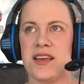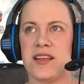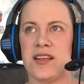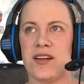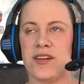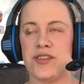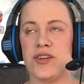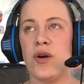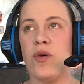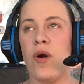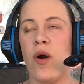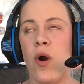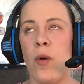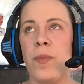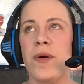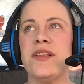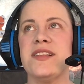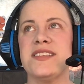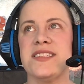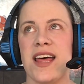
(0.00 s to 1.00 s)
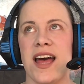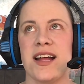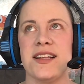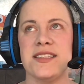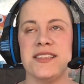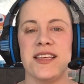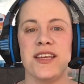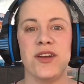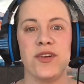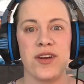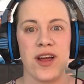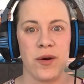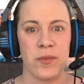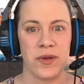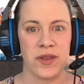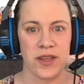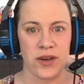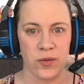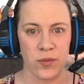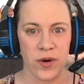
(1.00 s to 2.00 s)
or don't open slots that you're not
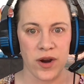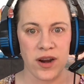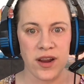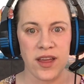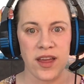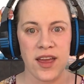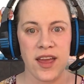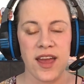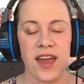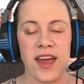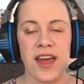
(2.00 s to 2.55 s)
willing to work.